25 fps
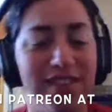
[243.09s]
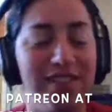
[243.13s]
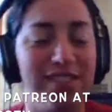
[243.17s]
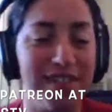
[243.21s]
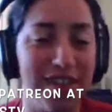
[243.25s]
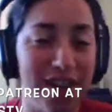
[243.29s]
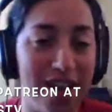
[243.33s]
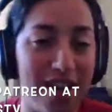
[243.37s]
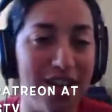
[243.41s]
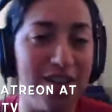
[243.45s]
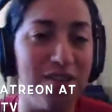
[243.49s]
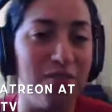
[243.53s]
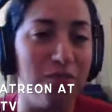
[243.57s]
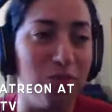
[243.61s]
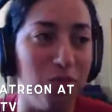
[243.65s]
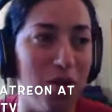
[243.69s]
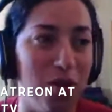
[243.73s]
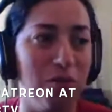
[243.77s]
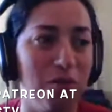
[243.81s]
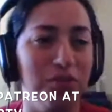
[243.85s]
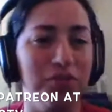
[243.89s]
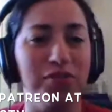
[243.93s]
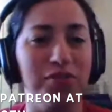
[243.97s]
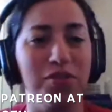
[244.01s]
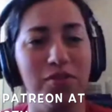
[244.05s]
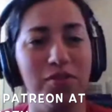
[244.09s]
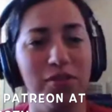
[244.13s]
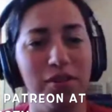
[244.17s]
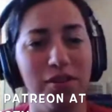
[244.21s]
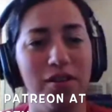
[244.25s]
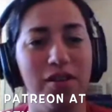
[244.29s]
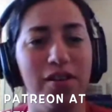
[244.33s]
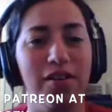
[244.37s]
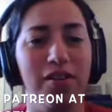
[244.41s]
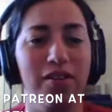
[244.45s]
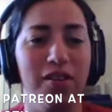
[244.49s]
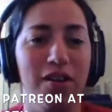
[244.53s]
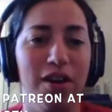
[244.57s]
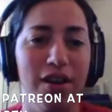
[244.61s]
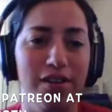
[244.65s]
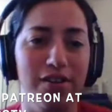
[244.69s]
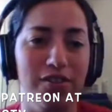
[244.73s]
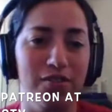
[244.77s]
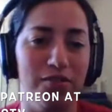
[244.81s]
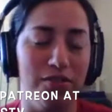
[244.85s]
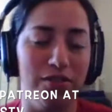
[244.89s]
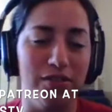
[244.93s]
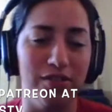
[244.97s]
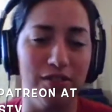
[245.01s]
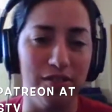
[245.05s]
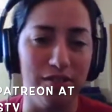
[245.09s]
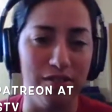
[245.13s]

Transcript: that's kind of what was going on a lot during